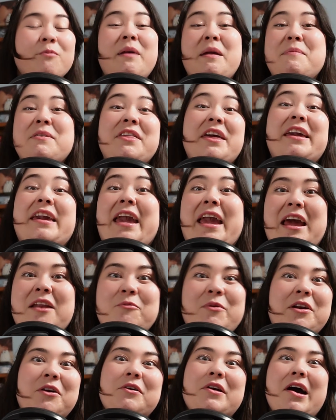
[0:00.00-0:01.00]
maybe they can.
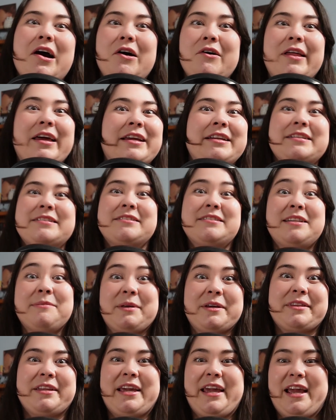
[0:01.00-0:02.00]
We don't know. Like, it doesn't seem
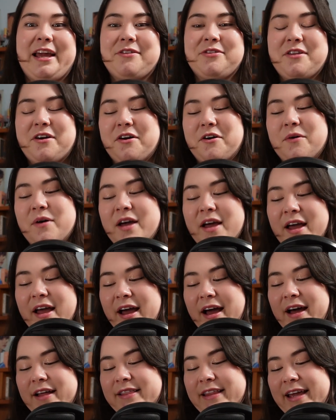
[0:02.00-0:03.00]
like they can though
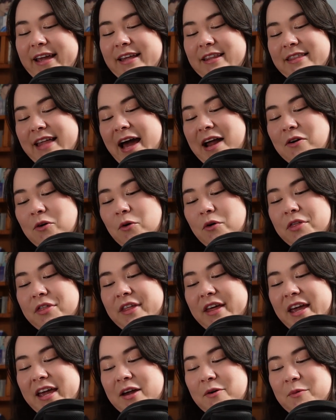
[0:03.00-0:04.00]
like that whole
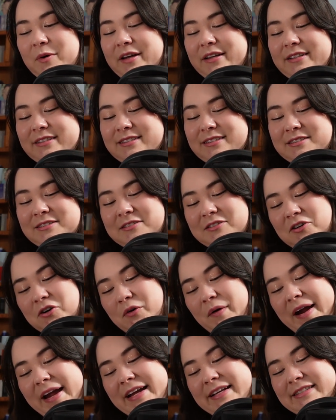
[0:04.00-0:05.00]
thing was
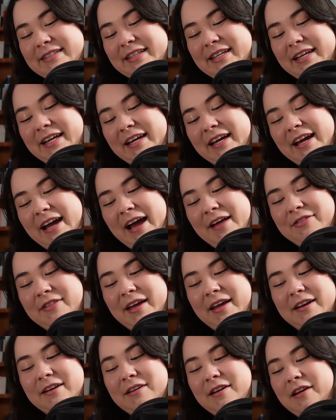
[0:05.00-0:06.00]
crazy and
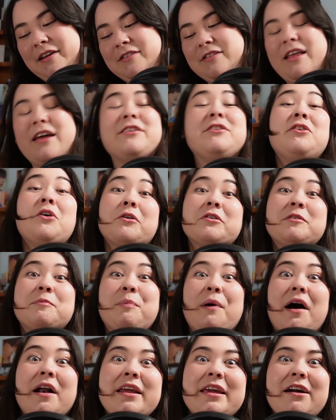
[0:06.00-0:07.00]
then and then Yon's
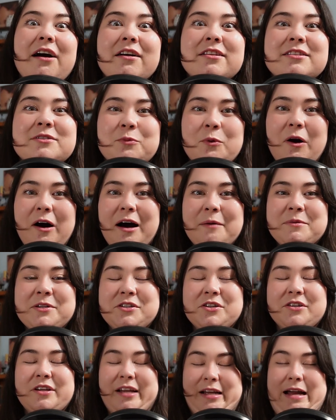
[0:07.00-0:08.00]
body got swapped
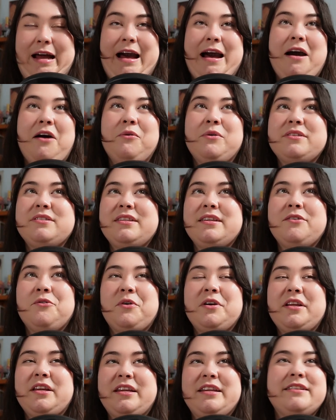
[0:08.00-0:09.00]
and you're like how is he
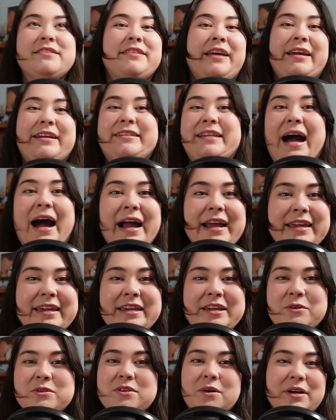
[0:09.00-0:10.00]
going to, he's like
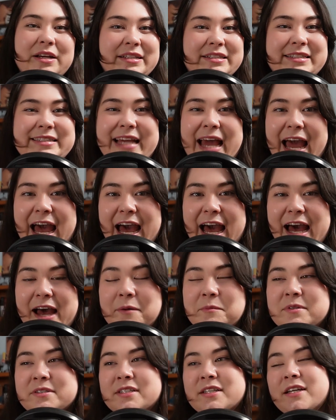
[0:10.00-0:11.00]
dying he was already
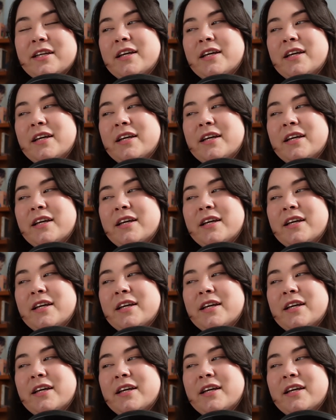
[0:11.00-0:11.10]
stabbed